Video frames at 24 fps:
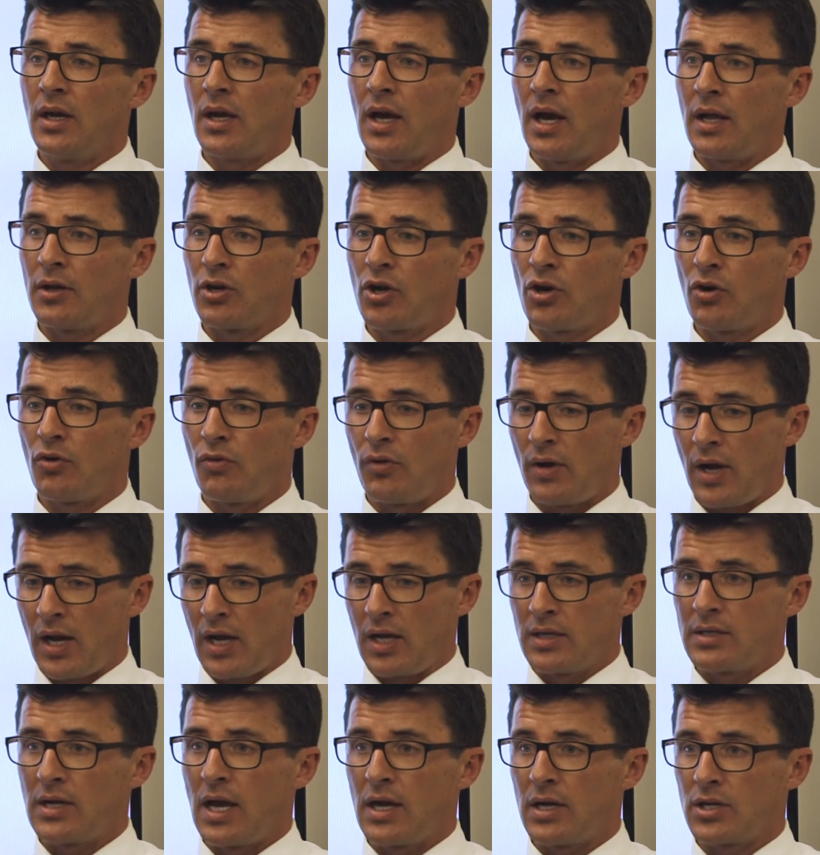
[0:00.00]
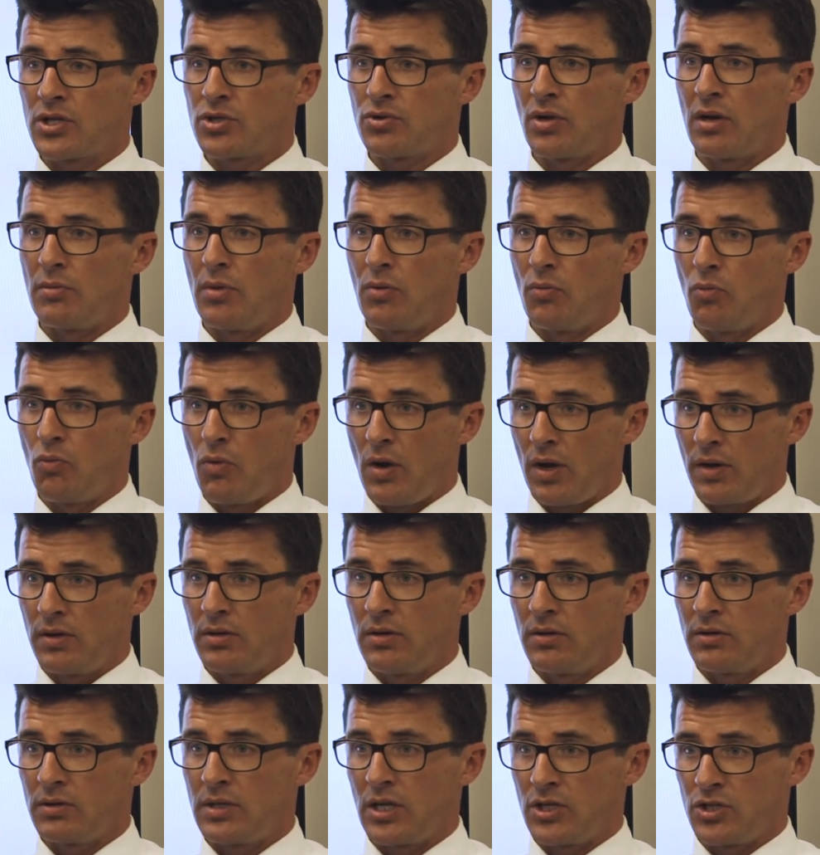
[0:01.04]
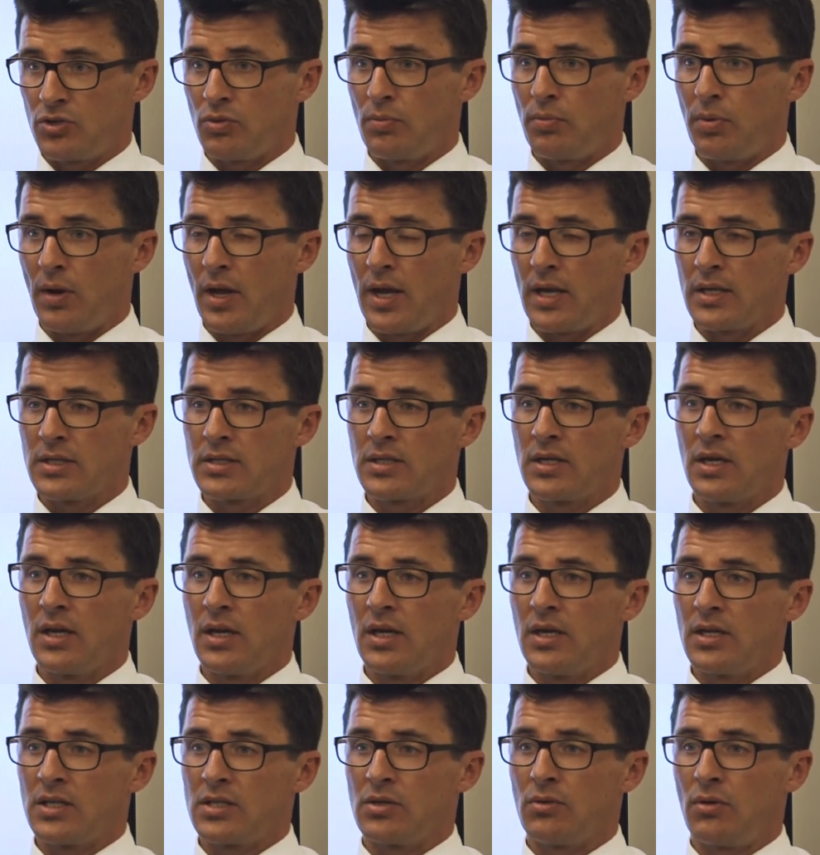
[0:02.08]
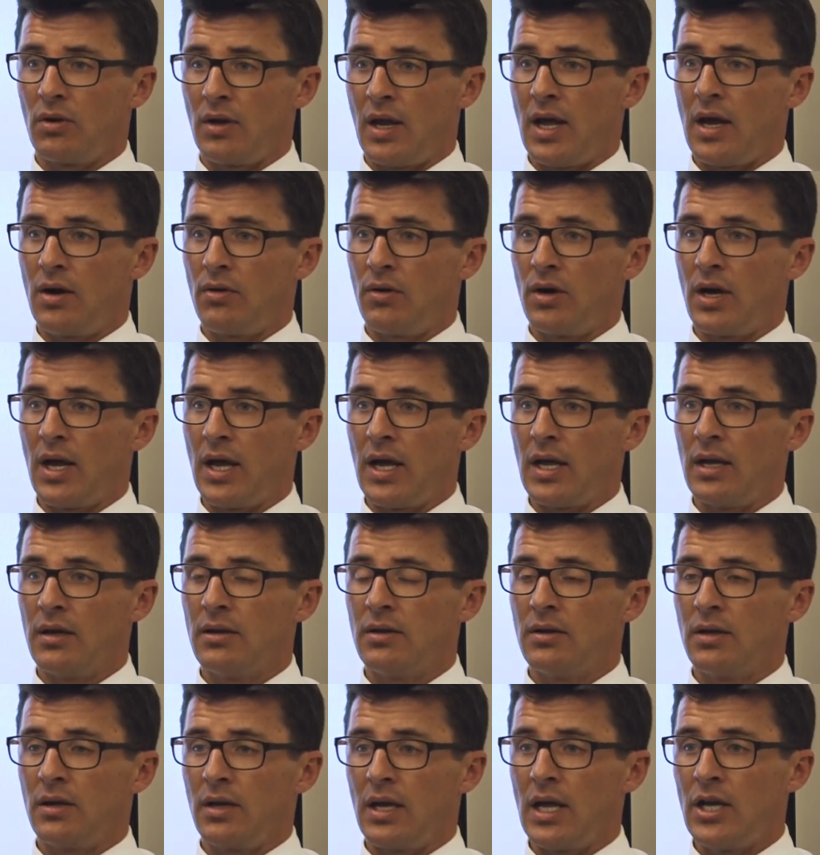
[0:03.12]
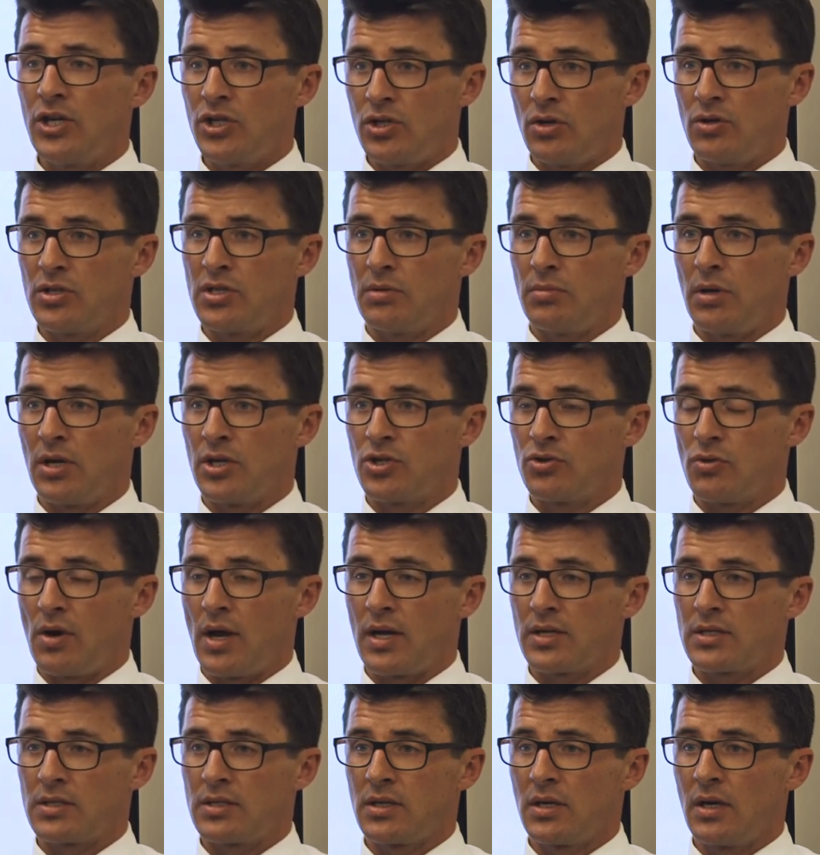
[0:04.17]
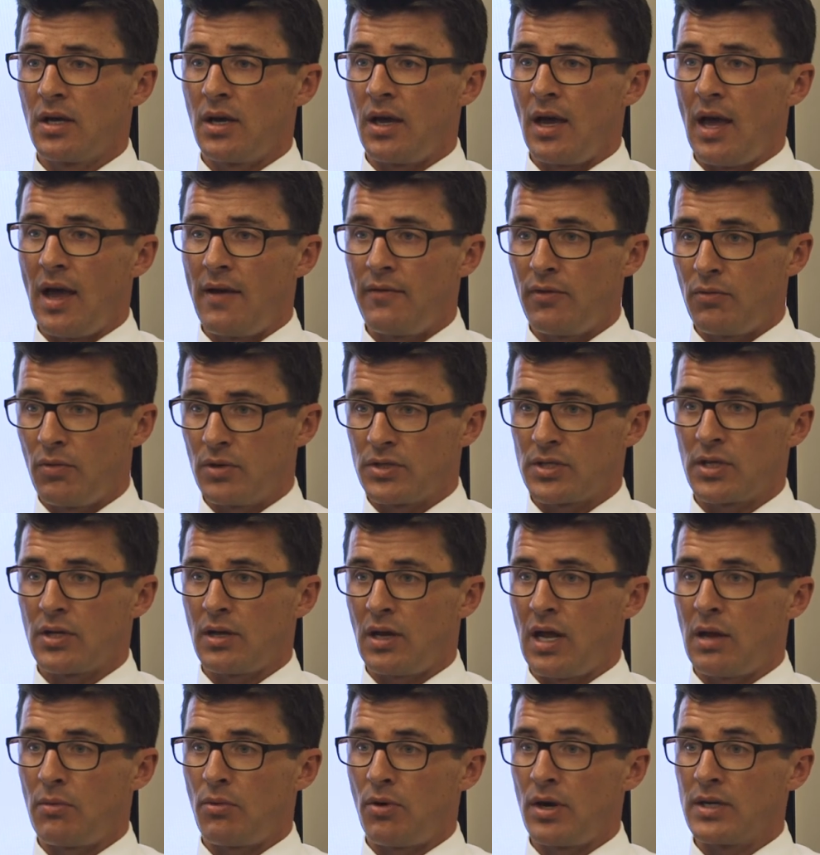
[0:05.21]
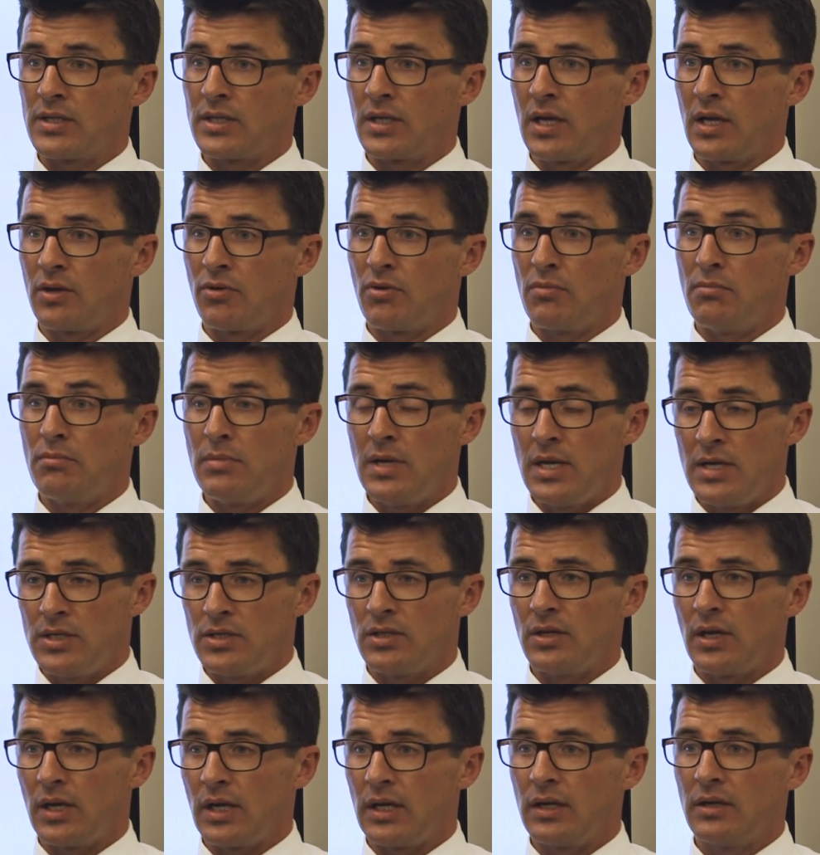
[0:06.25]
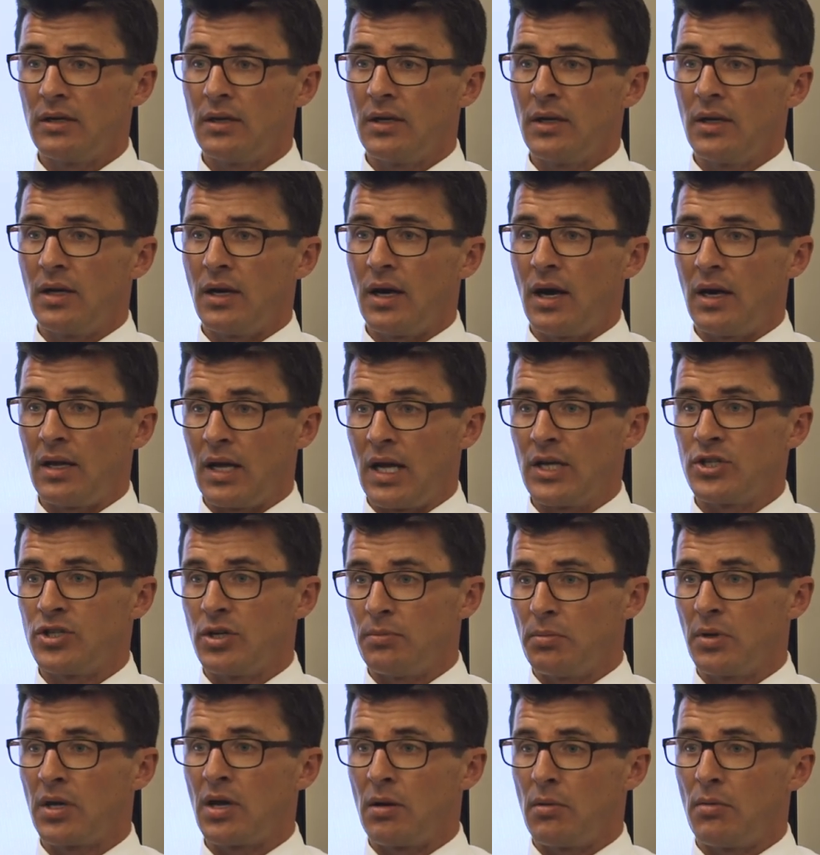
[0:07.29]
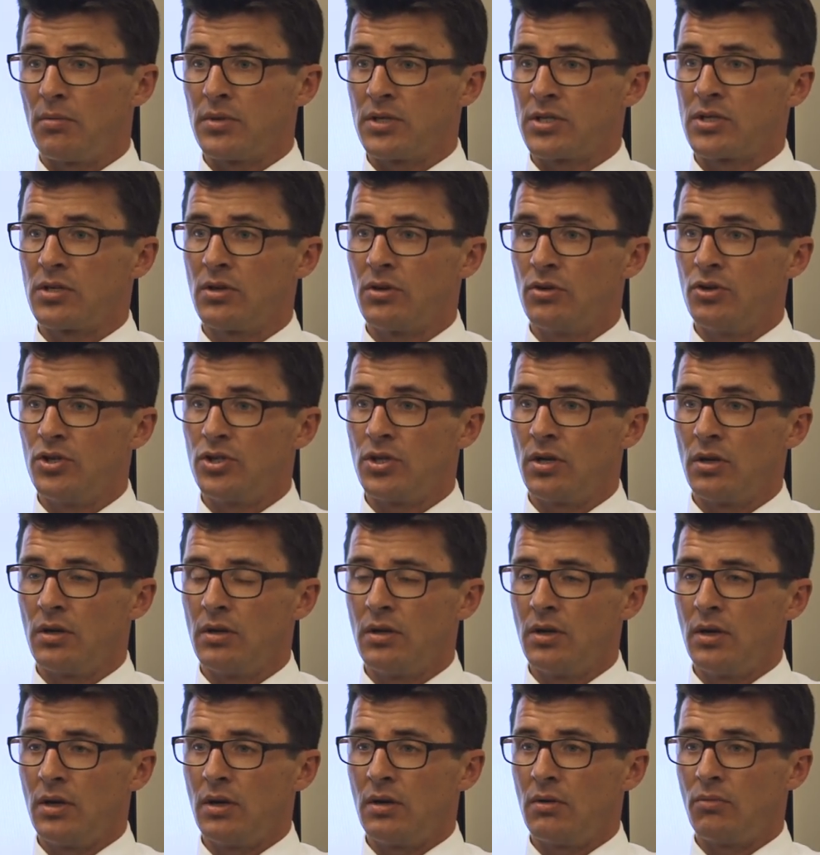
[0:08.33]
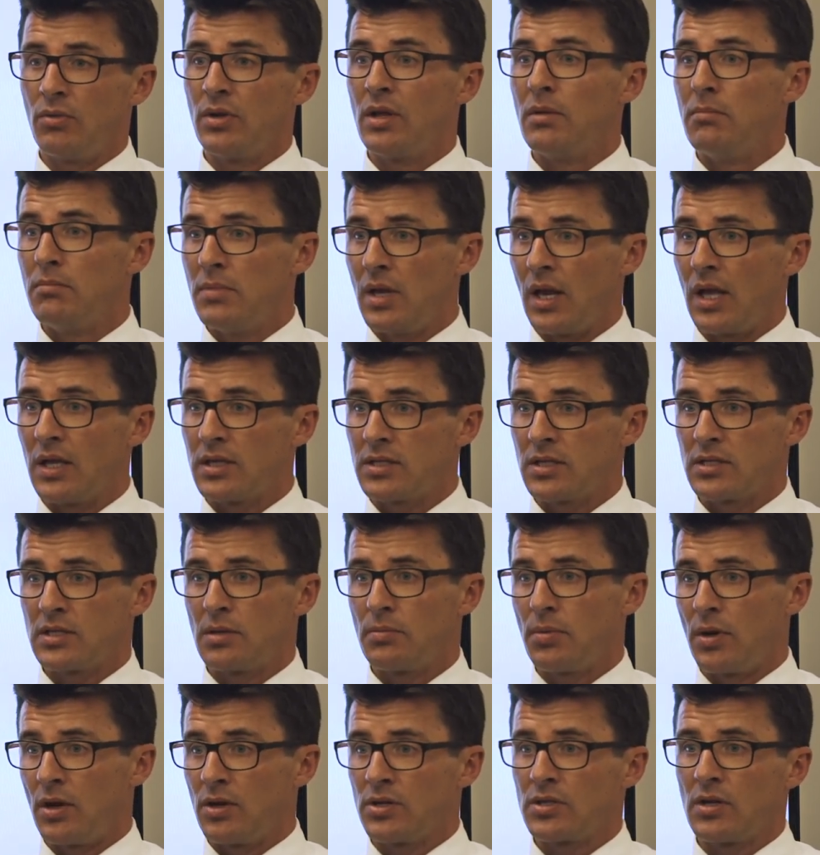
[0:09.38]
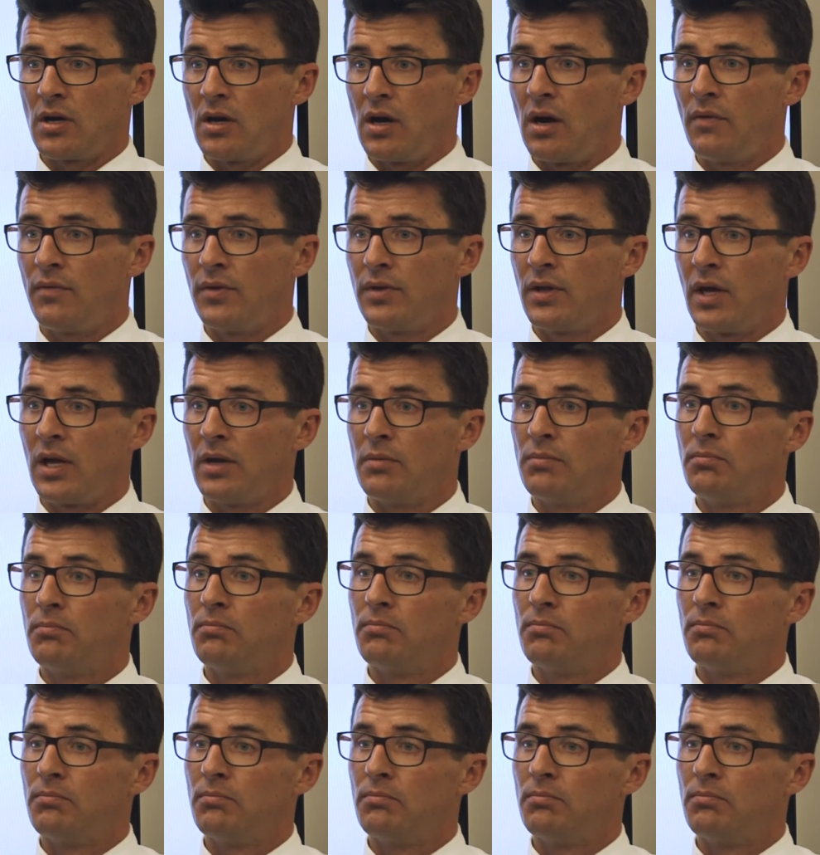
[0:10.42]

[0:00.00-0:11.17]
and create a data stream in one digital place to allow a issue to be addressed, everyone to collaborate together immediately and actually come up with a solution within minutes, as opposed to half a day,